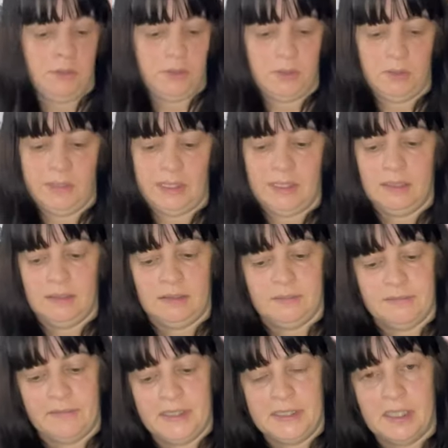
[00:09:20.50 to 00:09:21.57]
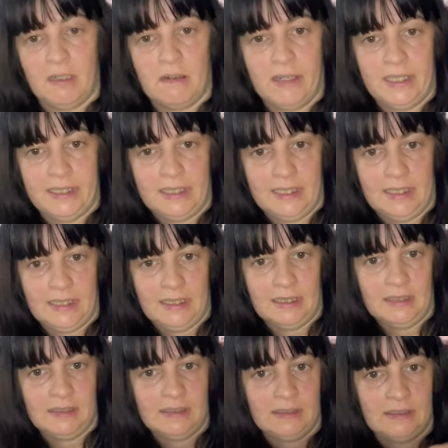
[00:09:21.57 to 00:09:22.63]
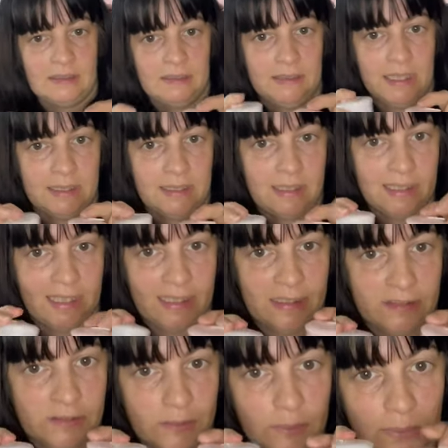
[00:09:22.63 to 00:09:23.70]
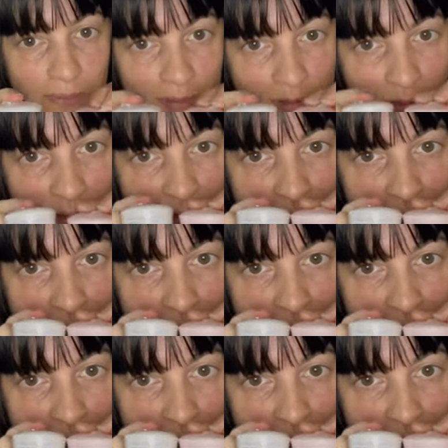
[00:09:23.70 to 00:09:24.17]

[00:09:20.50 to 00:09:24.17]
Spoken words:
do these very tiny Yankee candles,